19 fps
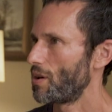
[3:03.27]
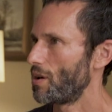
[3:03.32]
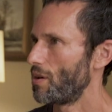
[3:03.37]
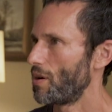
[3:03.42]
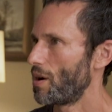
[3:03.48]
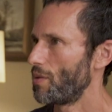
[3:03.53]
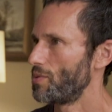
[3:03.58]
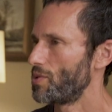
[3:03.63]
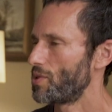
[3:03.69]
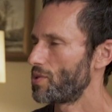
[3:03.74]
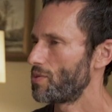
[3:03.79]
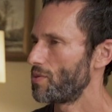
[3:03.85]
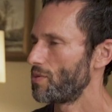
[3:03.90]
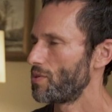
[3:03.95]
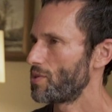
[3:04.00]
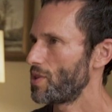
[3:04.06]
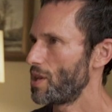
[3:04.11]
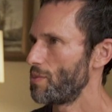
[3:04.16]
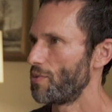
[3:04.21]
Uh, I was
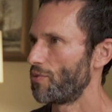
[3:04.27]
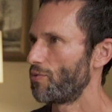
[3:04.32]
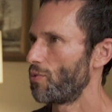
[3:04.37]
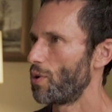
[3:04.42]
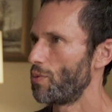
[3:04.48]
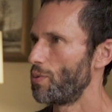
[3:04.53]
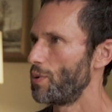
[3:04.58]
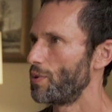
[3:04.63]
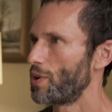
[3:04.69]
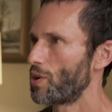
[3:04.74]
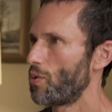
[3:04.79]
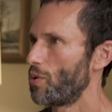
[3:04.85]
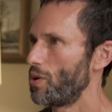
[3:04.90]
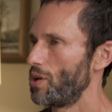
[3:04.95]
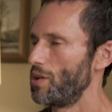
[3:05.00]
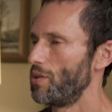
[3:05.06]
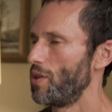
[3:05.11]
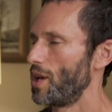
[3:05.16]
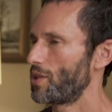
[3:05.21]
saying before we
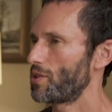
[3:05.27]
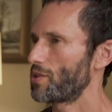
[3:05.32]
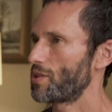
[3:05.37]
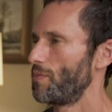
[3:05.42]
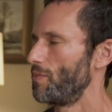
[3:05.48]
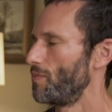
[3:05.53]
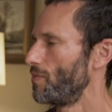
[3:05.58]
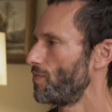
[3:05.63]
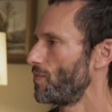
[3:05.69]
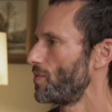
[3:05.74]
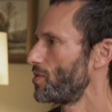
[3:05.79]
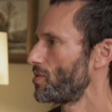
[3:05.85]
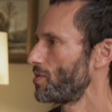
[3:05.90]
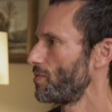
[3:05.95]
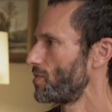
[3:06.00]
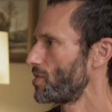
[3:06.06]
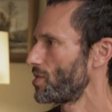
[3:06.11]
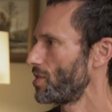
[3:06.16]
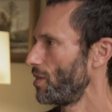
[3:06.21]
recorded like some,
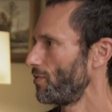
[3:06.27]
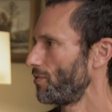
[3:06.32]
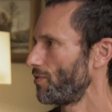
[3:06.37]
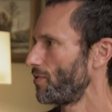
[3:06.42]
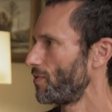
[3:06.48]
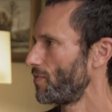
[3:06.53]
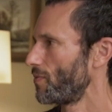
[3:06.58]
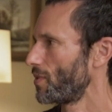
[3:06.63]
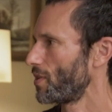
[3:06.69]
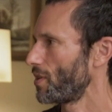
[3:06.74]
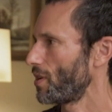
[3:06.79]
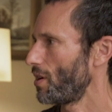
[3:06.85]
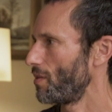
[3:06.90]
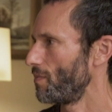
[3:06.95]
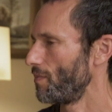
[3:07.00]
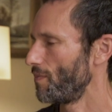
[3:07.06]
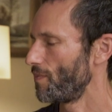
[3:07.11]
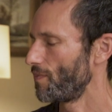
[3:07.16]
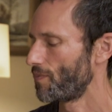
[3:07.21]
some stuff,
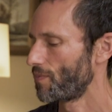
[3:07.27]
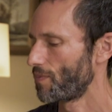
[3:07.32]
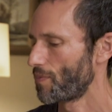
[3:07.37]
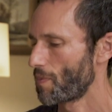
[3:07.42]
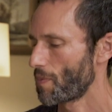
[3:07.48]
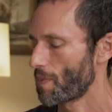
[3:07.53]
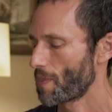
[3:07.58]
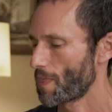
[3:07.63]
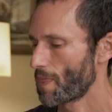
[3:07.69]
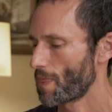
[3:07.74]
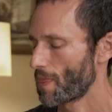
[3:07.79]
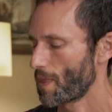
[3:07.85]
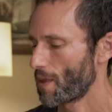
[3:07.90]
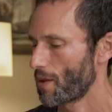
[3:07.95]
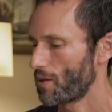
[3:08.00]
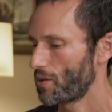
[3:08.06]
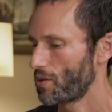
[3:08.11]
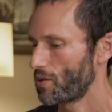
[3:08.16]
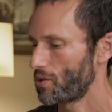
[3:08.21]
um,
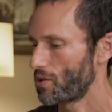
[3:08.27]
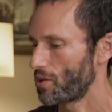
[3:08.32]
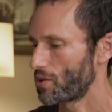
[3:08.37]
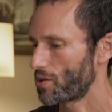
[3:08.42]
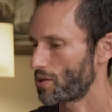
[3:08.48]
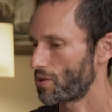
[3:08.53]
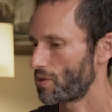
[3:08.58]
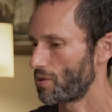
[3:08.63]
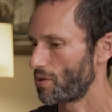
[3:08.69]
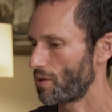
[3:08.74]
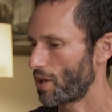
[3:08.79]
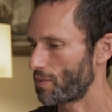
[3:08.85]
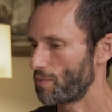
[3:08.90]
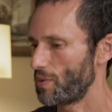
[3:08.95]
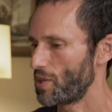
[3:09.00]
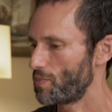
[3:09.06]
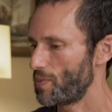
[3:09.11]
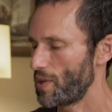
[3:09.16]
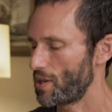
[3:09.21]
just like
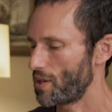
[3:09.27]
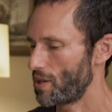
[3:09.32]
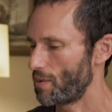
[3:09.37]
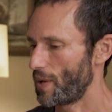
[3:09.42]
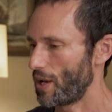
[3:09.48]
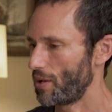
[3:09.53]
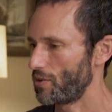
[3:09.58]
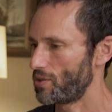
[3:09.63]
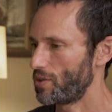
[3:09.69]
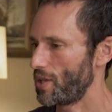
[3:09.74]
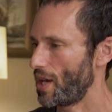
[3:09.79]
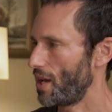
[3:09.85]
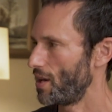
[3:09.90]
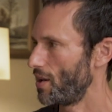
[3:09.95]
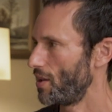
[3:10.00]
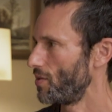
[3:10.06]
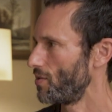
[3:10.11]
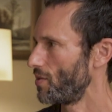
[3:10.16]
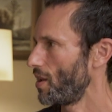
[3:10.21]
me speaking about
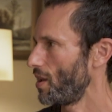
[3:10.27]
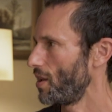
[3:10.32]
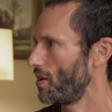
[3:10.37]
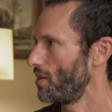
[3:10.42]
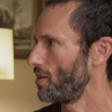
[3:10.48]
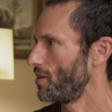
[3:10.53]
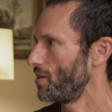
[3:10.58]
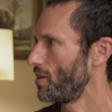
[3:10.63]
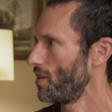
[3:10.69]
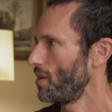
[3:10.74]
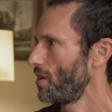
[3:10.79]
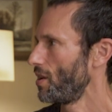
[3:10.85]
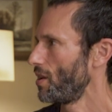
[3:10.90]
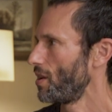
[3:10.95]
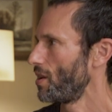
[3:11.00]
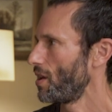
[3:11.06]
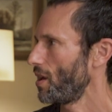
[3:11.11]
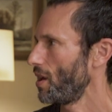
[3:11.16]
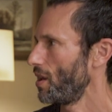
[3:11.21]
debt and, and,
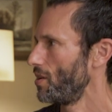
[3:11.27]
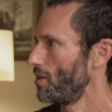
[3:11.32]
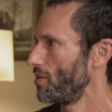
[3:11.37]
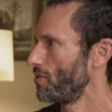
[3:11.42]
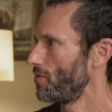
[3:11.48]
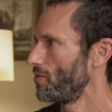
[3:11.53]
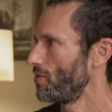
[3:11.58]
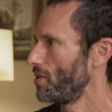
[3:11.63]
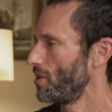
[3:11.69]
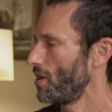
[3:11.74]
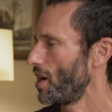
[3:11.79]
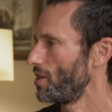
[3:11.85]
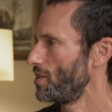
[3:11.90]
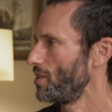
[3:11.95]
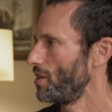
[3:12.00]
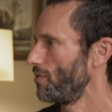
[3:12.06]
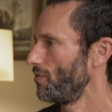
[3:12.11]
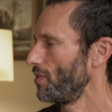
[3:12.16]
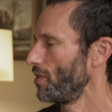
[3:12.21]
and the
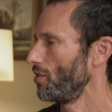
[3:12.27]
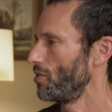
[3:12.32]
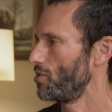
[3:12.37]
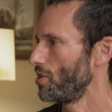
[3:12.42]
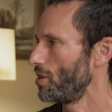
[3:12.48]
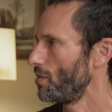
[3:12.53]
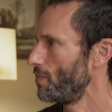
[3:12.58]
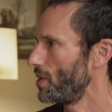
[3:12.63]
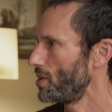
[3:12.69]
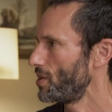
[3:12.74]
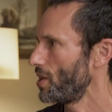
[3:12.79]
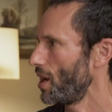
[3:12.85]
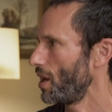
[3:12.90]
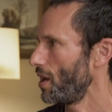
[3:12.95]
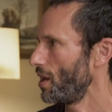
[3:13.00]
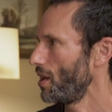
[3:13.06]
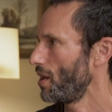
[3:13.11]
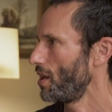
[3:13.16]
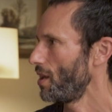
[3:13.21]
idea of illegitimate
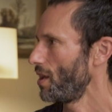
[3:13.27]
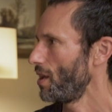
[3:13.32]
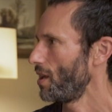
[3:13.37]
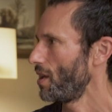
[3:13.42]
debt,